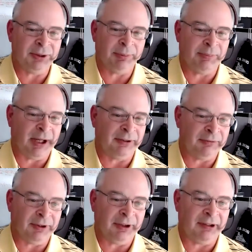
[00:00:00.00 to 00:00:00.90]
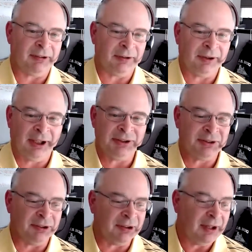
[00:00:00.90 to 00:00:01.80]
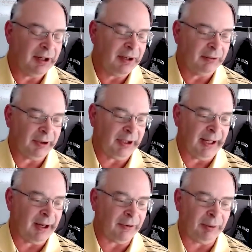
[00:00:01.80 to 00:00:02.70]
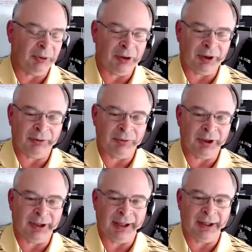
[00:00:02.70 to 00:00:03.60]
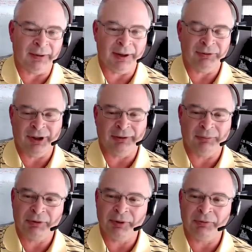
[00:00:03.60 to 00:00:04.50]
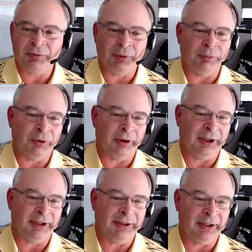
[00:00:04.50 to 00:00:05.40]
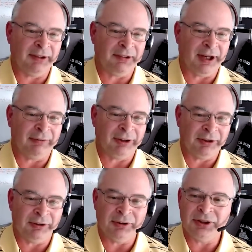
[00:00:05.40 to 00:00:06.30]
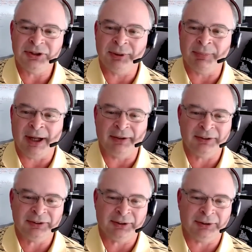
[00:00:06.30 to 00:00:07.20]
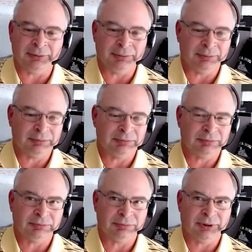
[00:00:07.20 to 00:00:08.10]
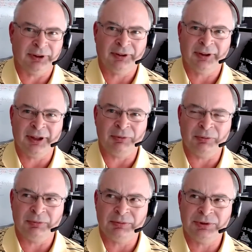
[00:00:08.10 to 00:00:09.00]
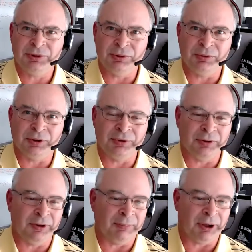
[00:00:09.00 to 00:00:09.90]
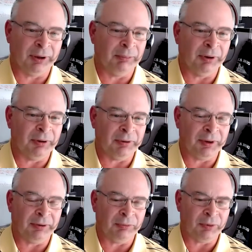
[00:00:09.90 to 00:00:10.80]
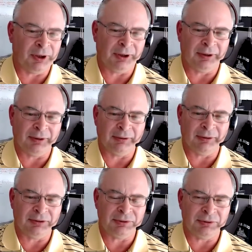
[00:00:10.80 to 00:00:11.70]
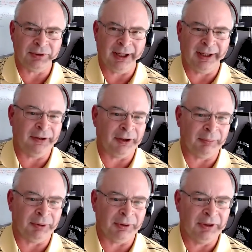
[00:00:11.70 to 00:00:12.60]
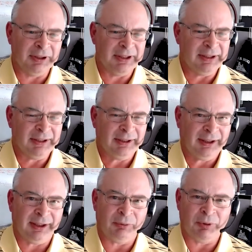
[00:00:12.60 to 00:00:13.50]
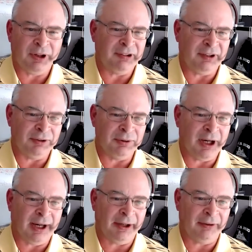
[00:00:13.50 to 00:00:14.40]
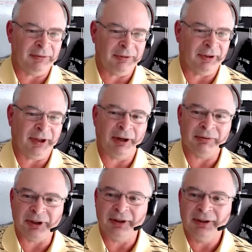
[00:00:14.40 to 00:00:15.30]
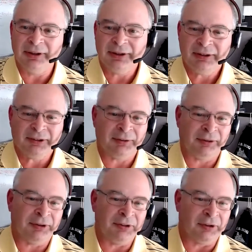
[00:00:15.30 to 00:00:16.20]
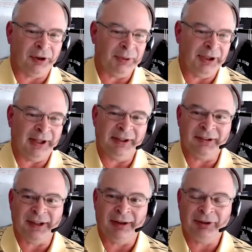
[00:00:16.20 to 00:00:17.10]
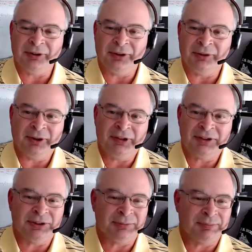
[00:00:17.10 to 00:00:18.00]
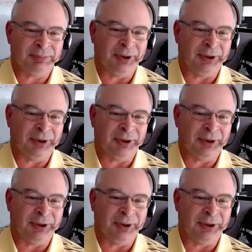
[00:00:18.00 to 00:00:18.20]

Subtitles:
Right now, I'm loading one now. I've got 3 or 4 more to get done this afternoon to ship out to, I think 2 are going to Marlboro and 1 to Ann Arbor, and 1 is a new hire in Philadelphia. So those will all be done this afternoon. It's just part of the process.